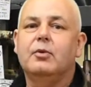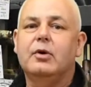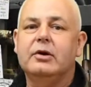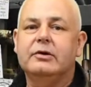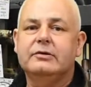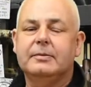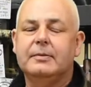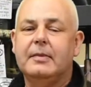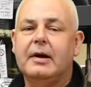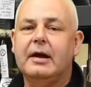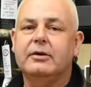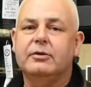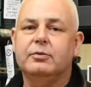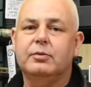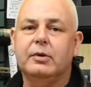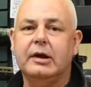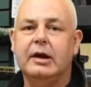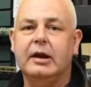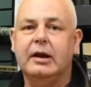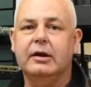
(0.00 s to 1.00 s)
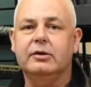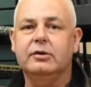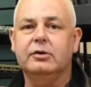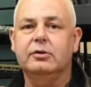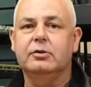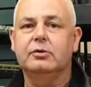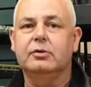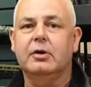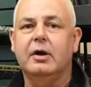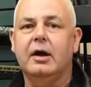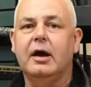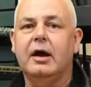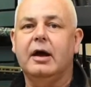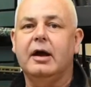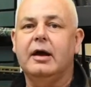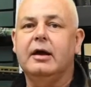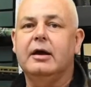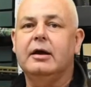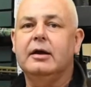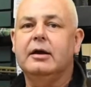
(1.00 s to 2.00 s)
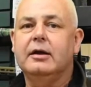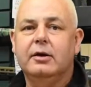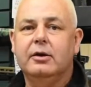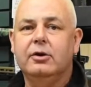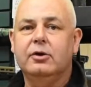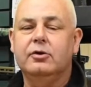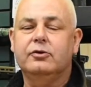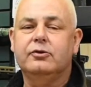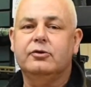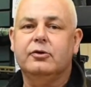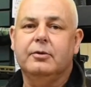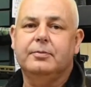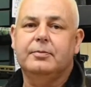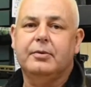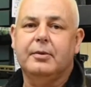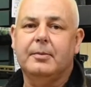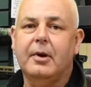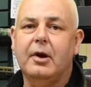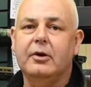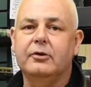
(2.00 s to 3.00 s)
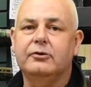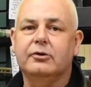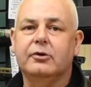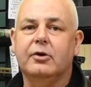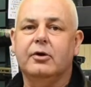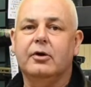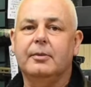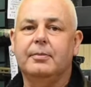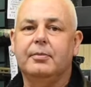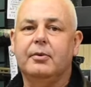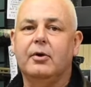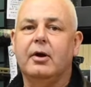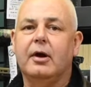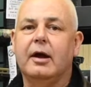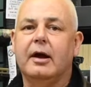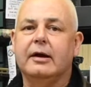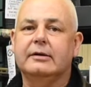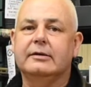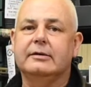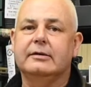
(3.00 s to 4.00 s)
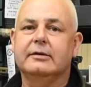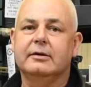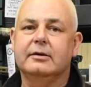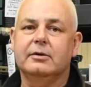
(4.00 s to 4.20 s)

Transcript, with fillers: once a month we're going to do a YouTube promotion on a product